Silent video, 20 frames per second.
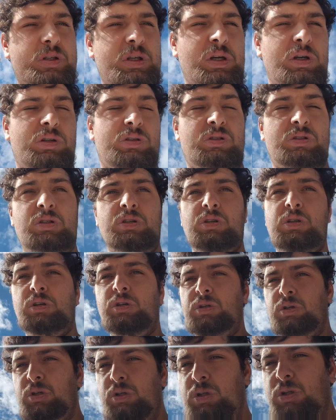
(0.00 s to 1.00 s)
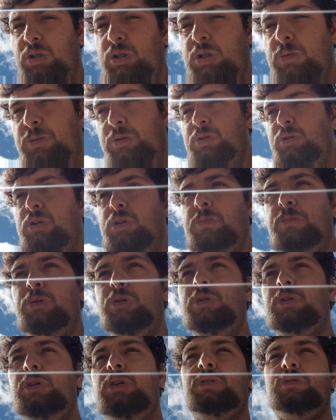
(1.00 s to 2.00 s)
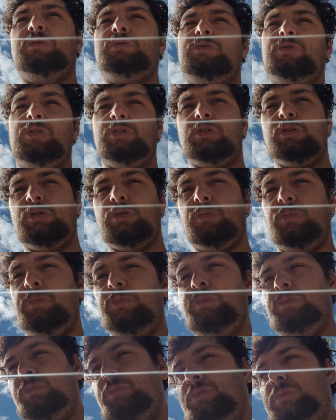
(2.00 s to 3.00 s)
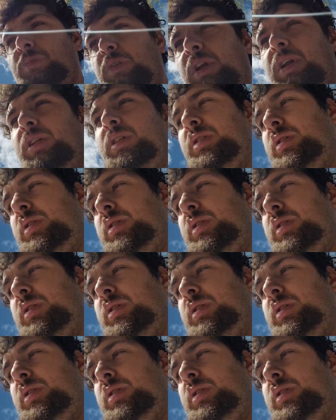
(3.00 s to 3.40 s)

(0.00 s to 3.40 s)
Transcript: things, up into the point of like